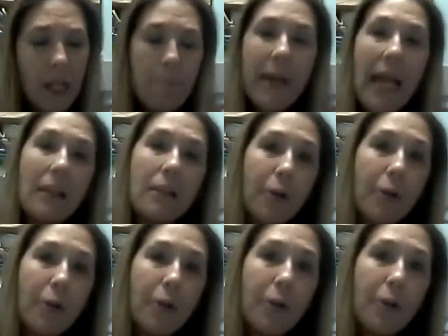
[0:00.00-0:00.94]
but I
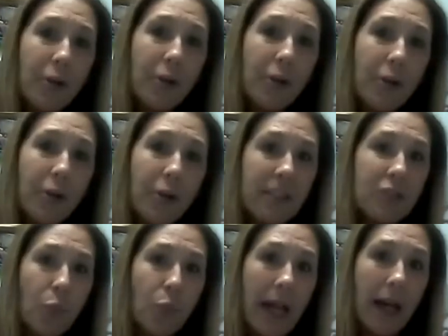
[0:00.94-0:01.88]
learned something
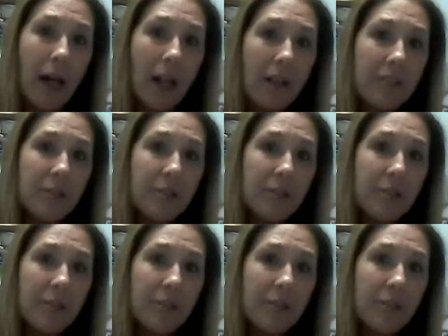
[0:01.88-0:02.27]
as well.